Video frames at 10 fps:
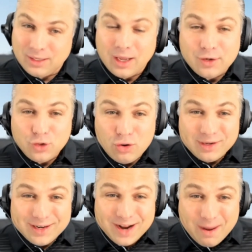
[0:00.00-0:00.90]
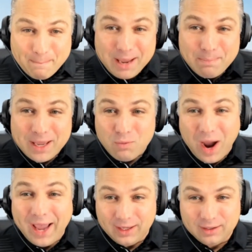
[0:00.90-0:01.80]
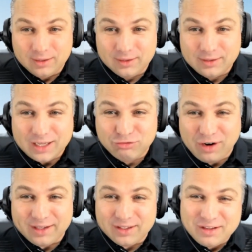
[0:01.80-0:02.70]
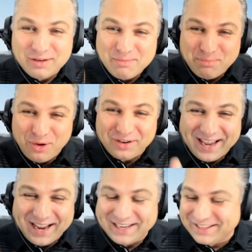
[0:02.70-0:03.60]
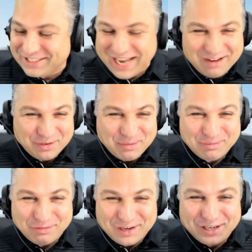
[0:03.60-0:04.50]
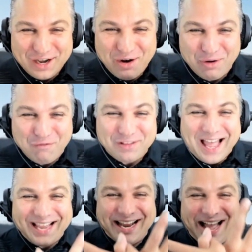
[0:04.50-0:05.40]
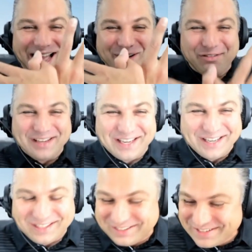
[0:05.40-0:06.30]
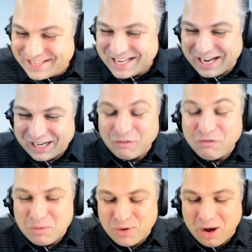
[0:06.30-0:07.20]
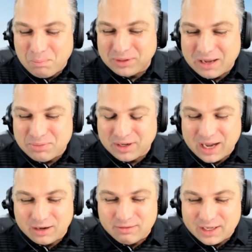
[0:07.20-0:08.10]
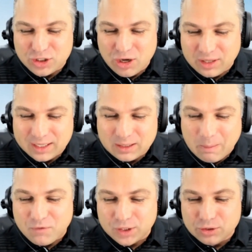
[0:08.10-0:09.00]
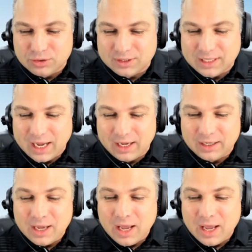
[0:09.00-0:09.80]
and doing it in a big, big way. That's right. Paul Kane in the chat room. 3 and 0. We're flying high over here on the football playbook. Got a great show lined up for you today.